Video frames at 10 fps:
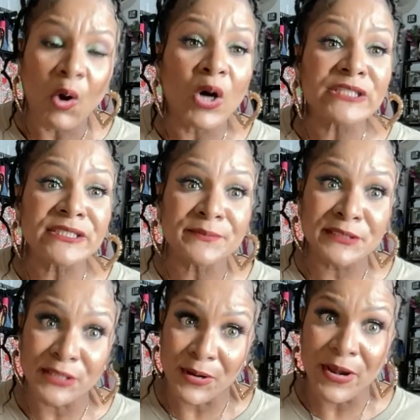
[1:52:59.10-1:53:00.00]
or some
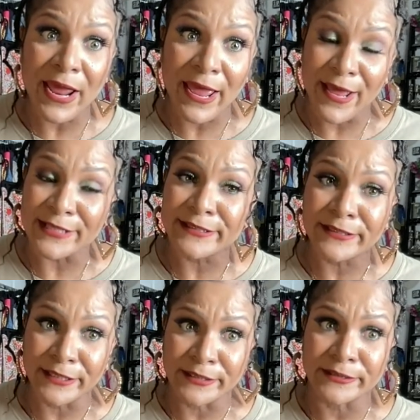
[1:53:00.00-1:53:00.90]
dirty ass
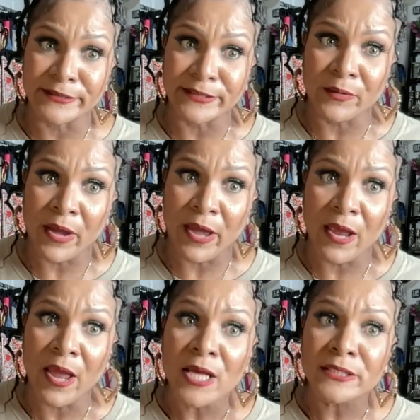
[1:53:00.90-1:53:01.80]
sneakers. Okay,
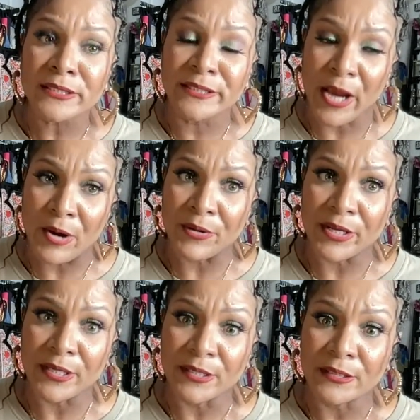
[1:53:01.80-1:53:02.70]
dirty